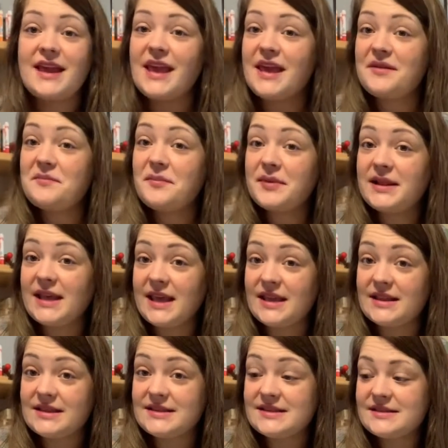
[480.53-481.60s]
and
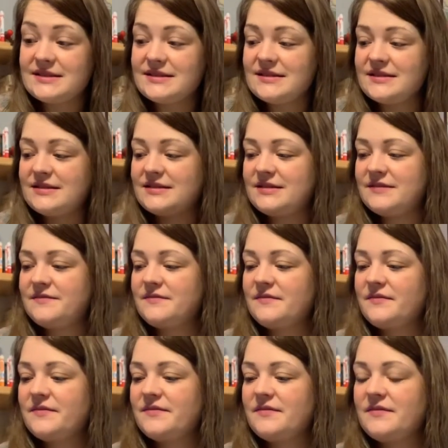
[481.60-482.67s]
plants.
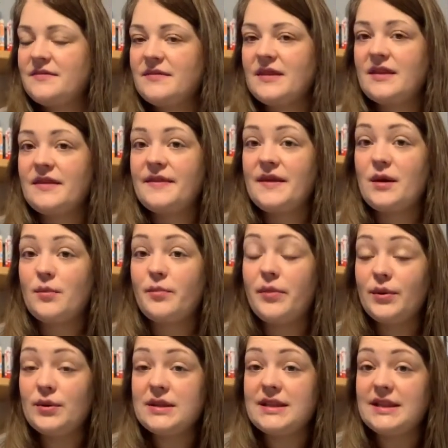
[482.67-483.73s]
They're
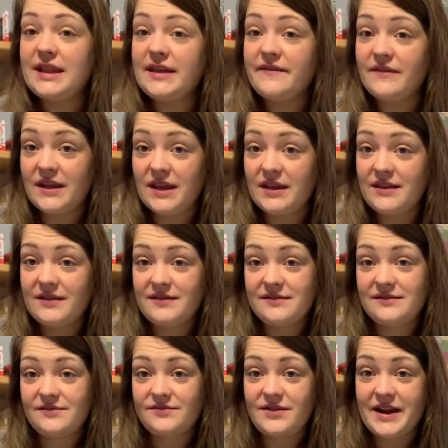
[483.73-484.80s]
both living,
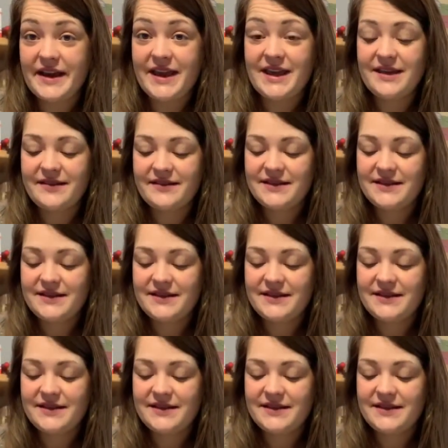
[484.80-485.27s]
right?